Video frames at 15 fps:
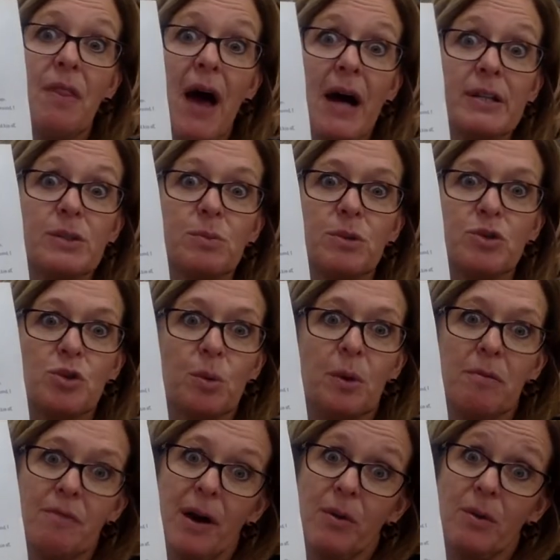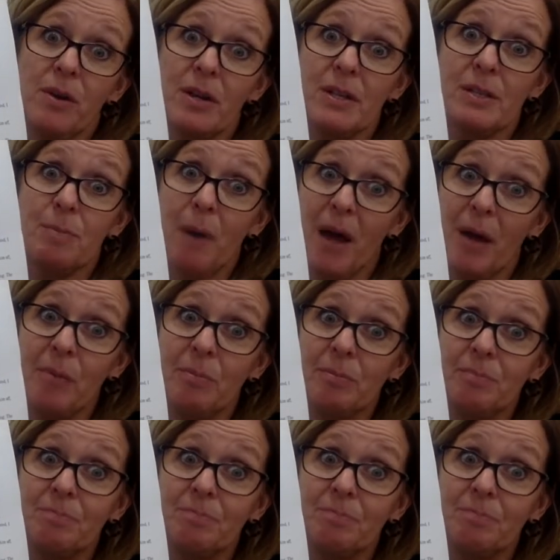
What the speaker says: that's what Joey found in his bed.